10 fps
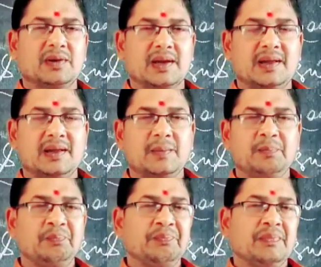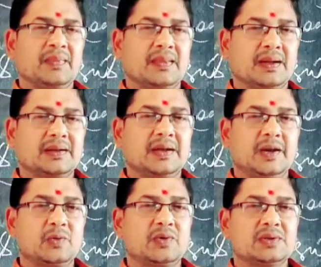were attacking, that
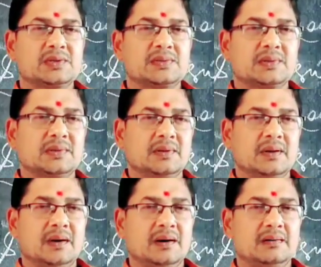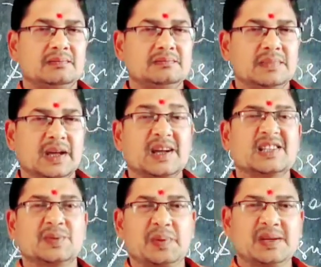it was a
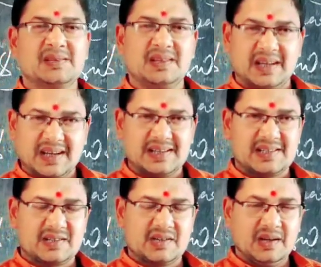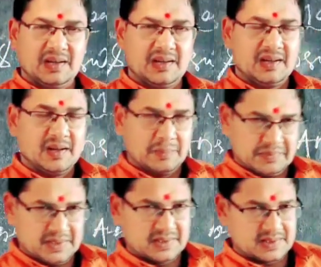conspiracy against the
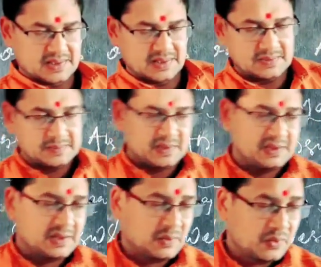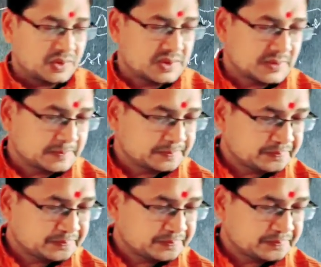minister. These are the words.